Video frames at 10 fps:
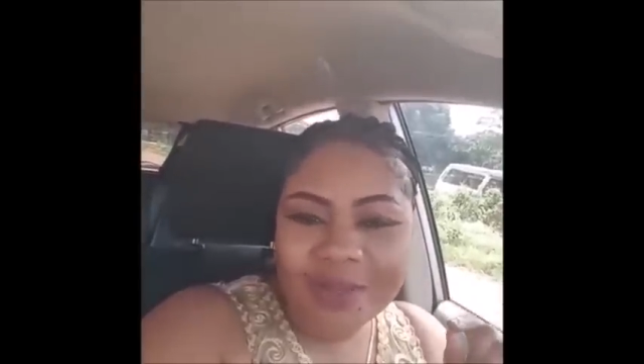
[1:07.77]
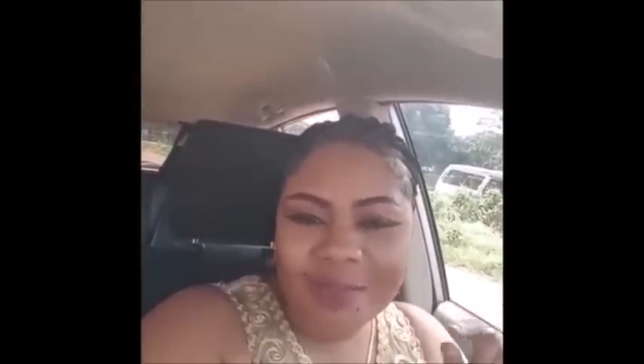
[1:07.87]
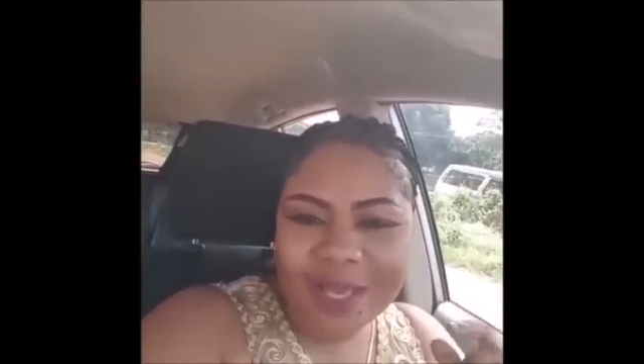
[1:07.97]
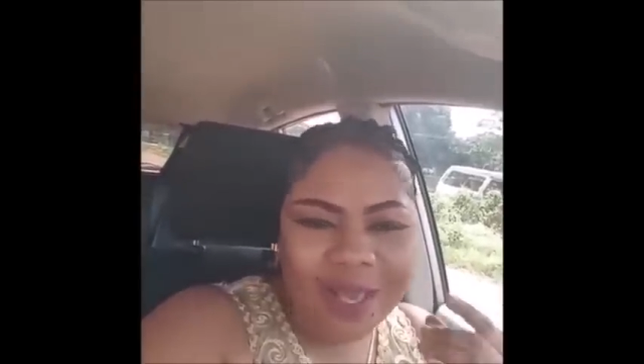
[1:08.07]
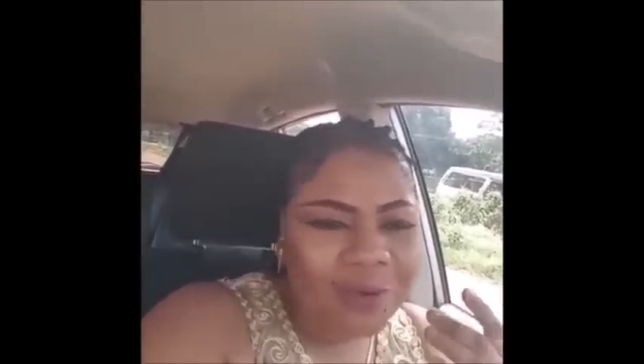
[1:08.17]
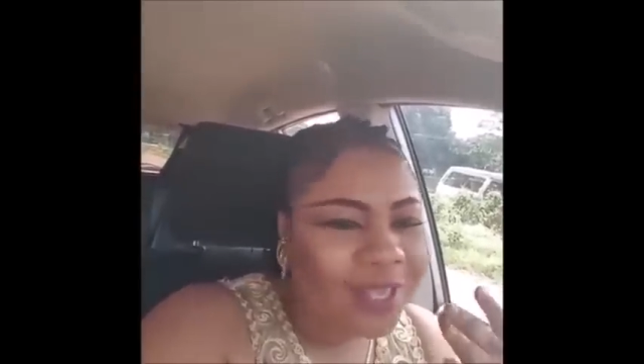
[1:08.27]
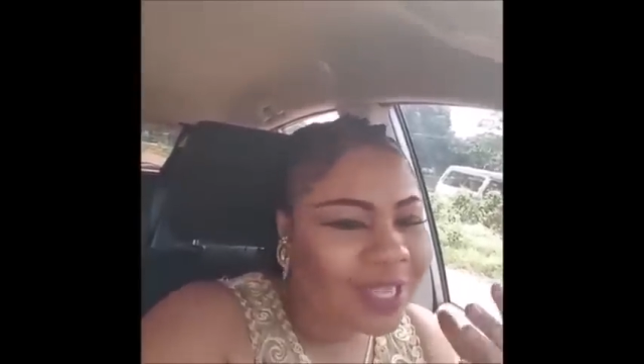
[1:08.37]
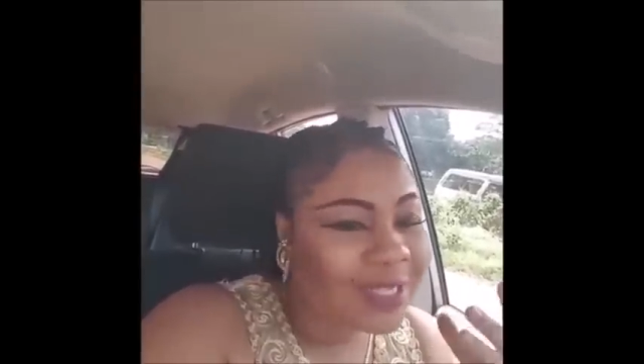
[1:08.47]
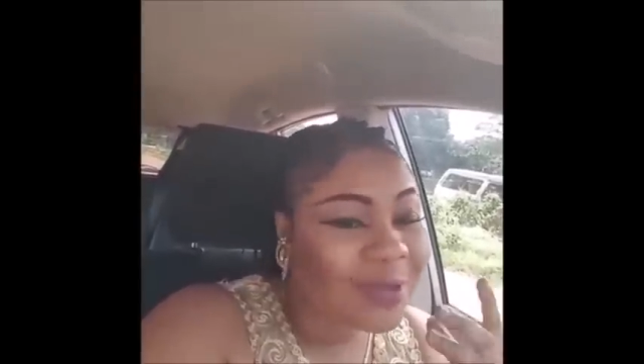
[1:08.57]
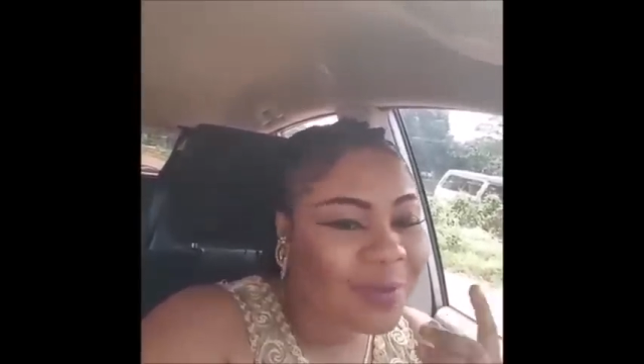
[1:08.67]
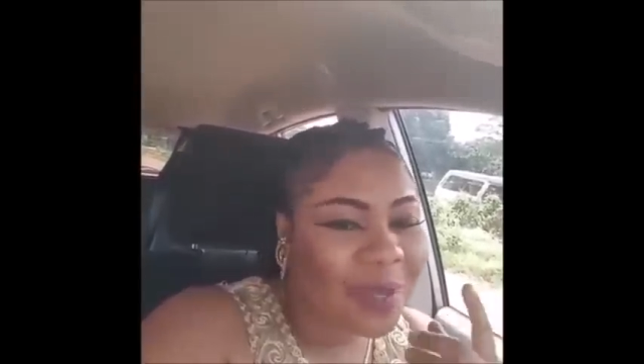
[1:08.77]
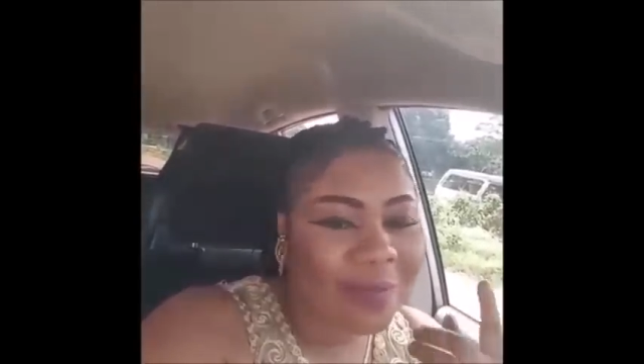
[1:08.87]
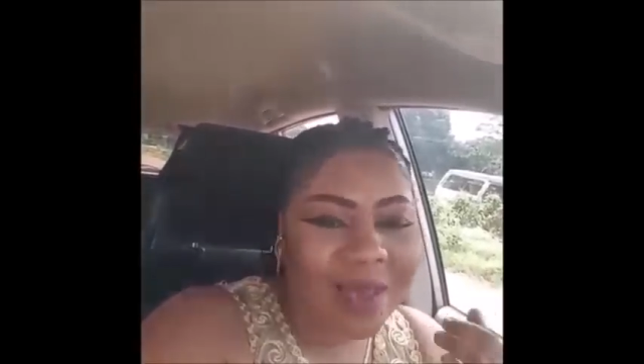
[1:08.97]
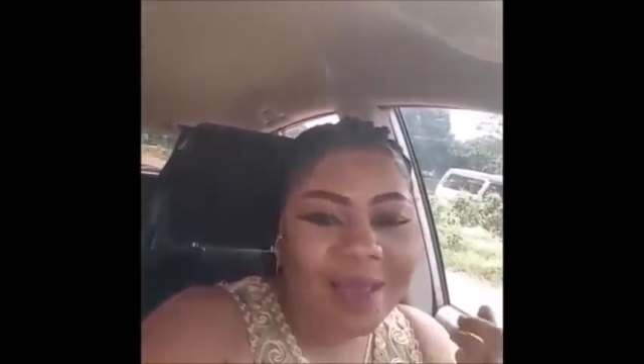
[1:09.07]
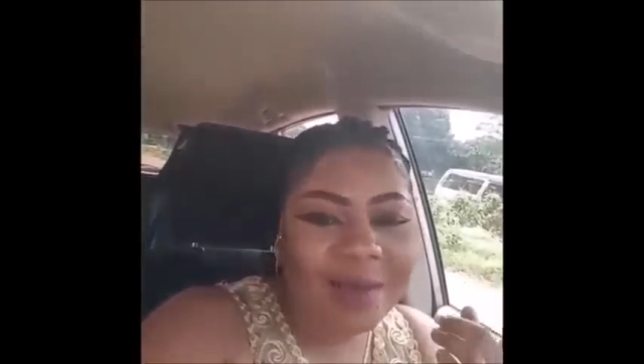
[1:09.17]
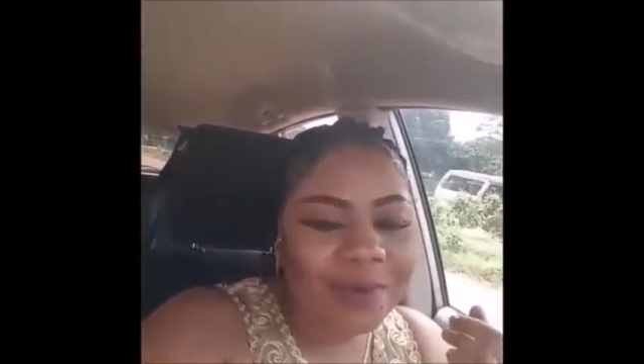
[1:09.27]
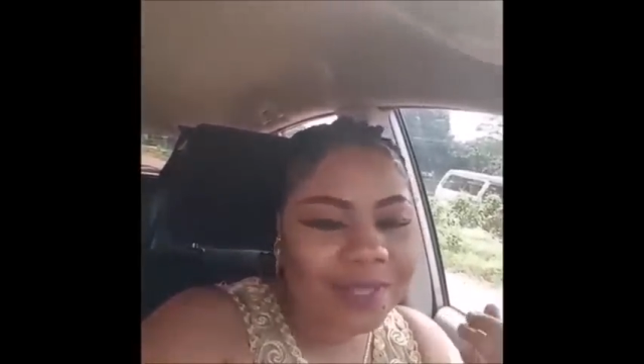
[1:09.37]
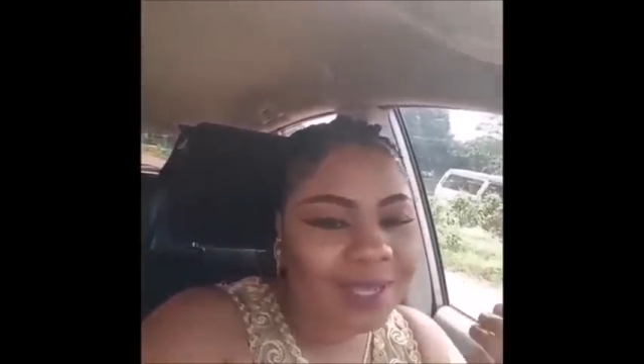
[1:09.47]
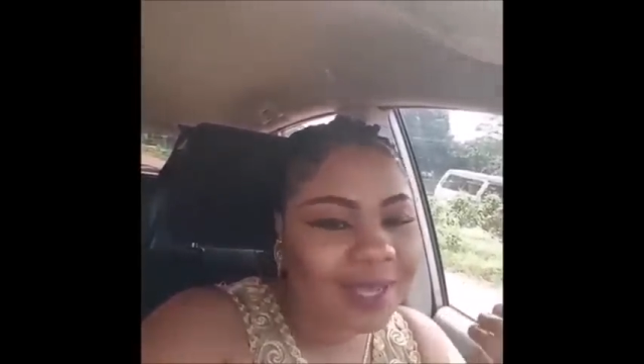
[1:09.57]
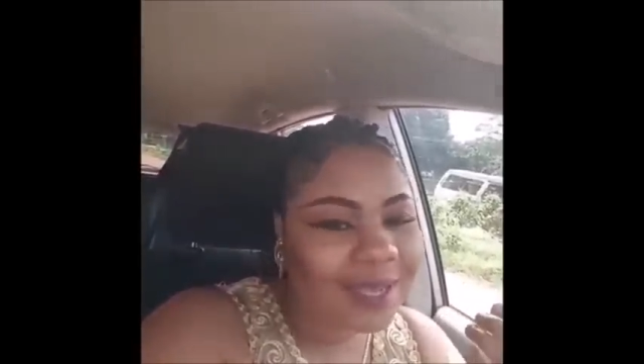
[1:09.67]
and when you have a big
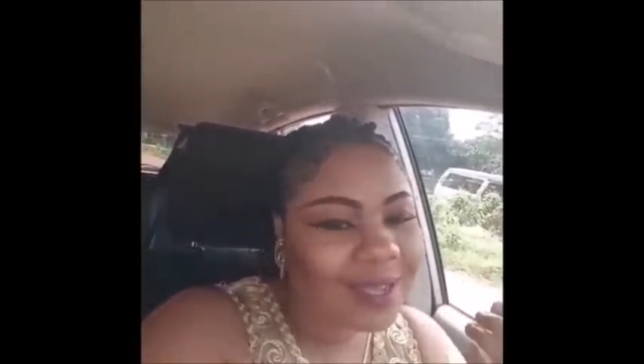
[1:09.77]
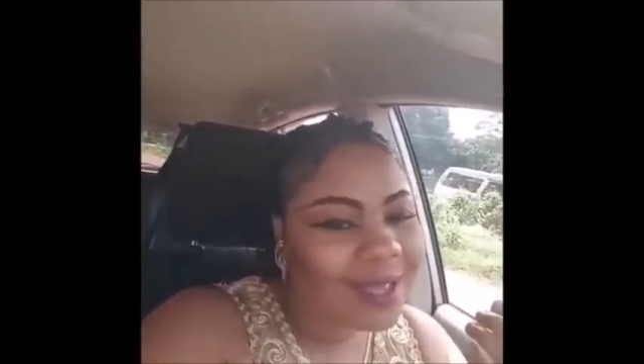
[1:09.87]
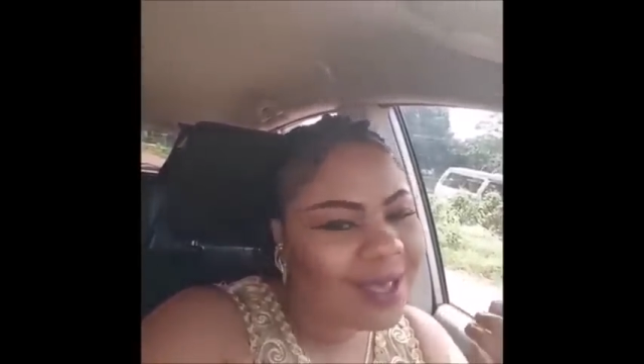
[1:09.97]
makeup on,